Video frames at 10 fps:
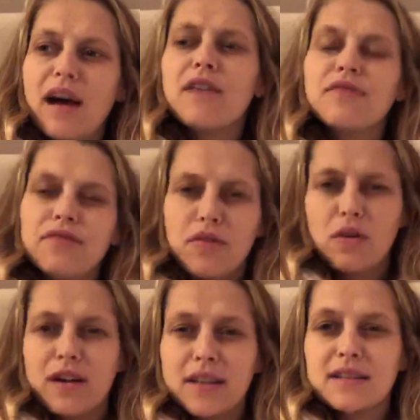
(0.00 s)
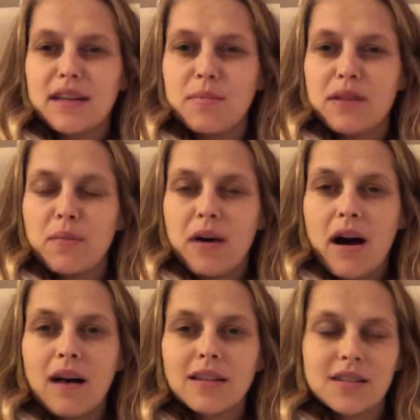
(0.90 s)
I had fallen asleep in the
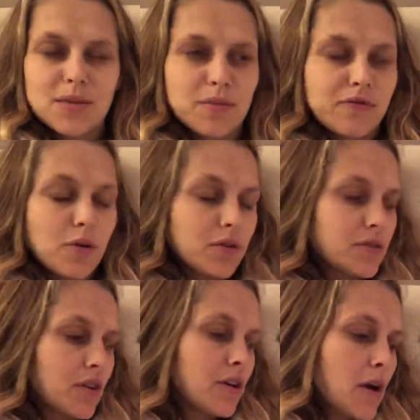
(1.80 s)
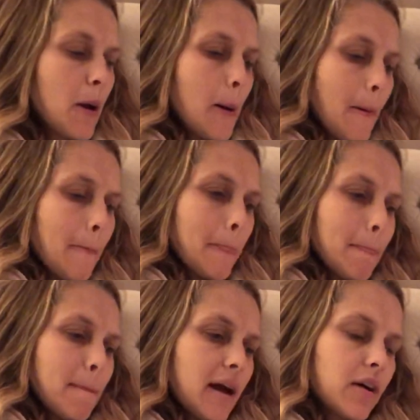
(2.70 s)
bath just before, so
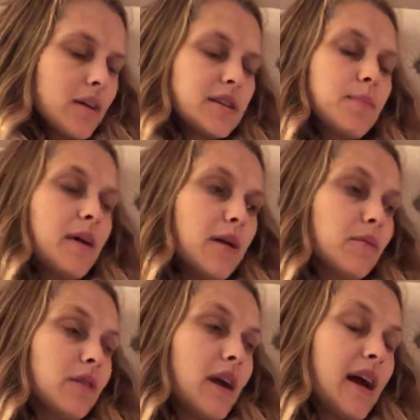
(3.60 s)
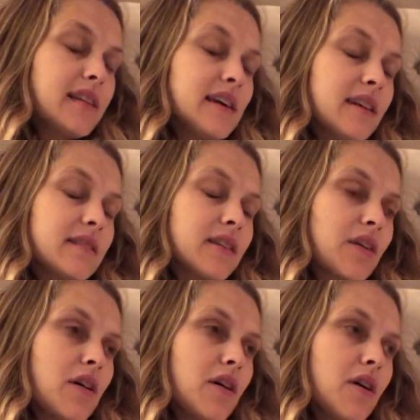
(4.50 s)
I got into bed and we're lying down. I was like,
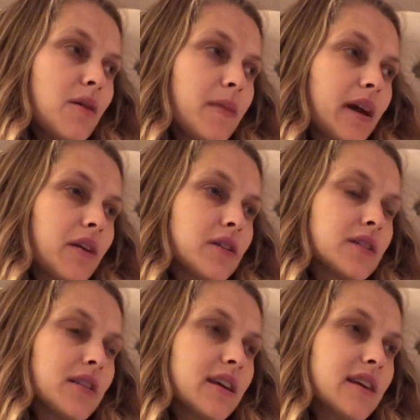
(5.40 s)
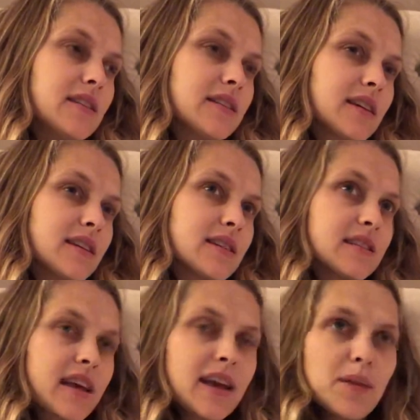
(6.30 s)
oh my gosh, are the kids going to
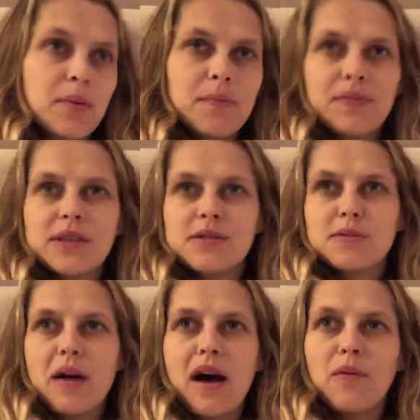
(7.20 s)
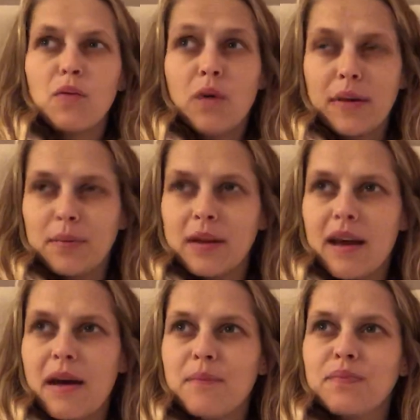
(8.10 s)
sleep? And this is about 1
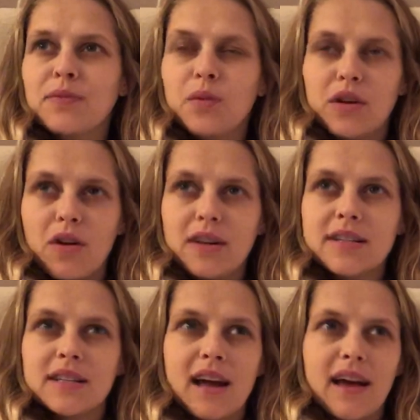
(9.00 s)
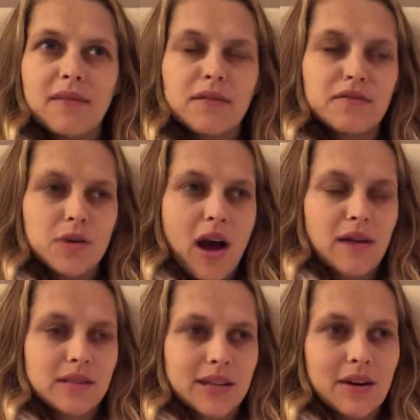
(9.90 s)
p.m. We got in today a few
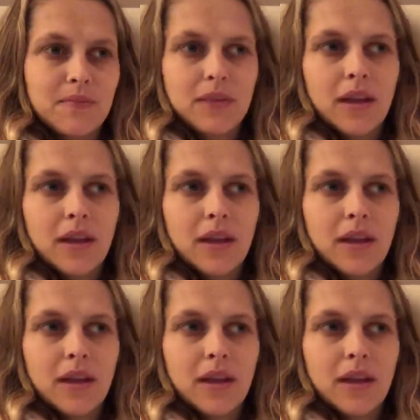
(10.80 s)
hours ago.